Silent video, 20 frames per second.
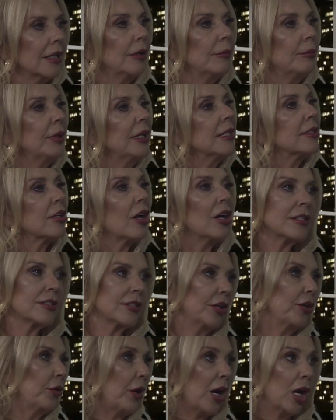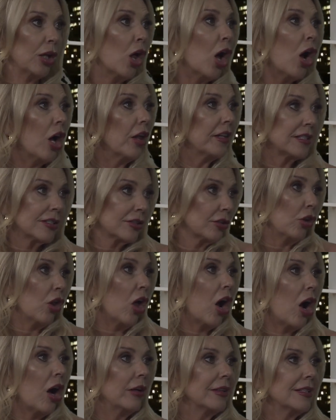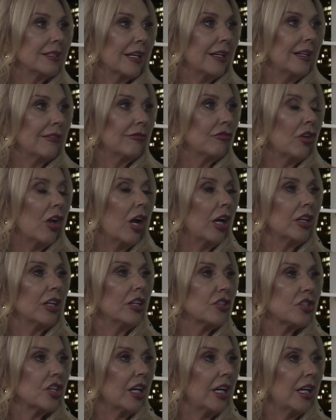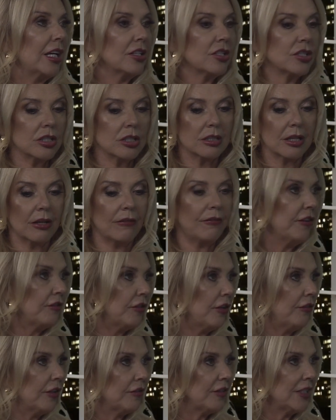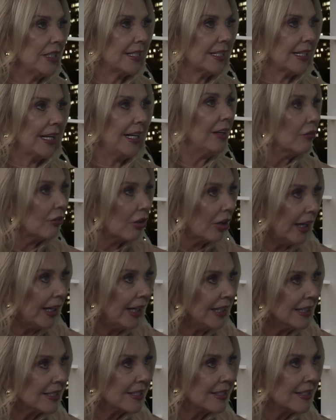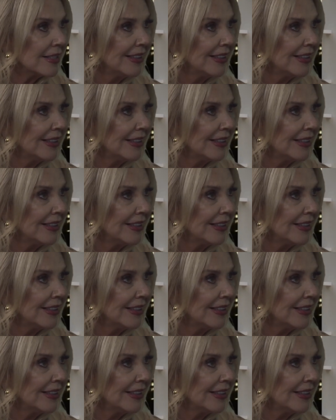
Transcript: But it's also a law. It's the law. It's like not going to change. It's a 50-50 state, right?